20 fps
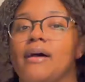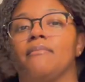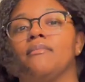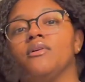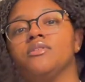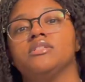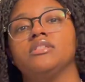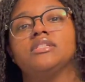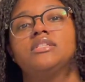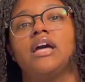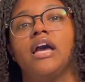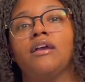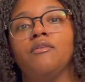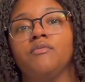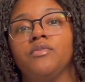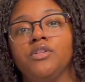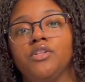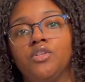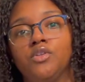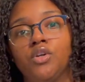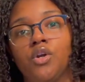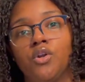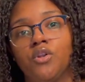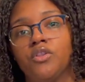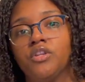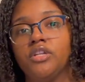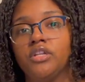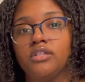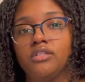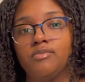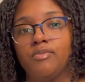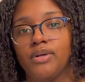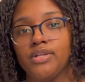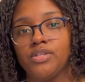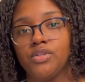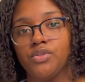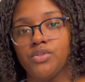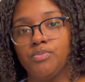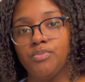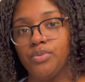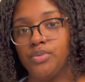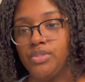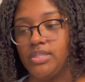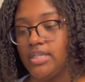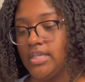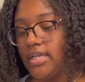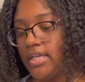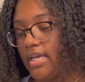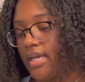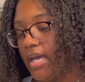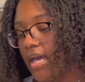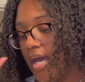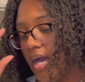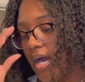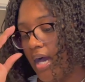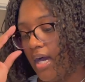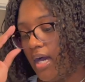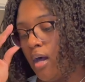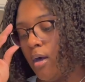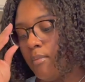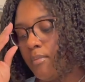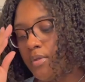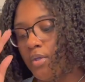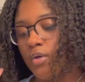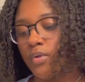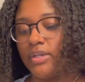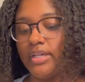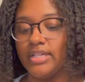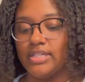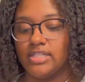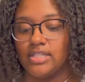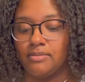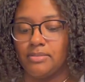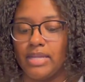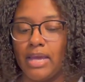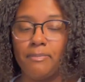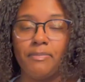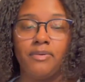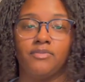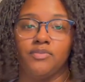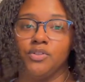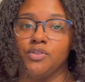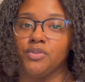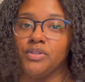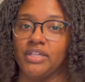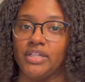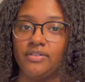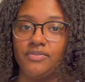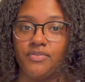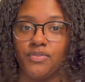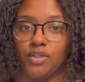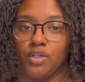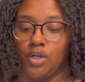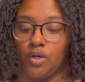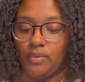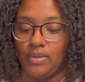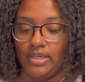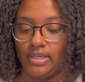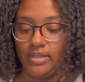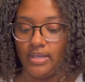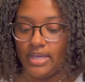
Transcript: most of the time when you go to the Nespresso's boutique, you'll get some type of little gift for going.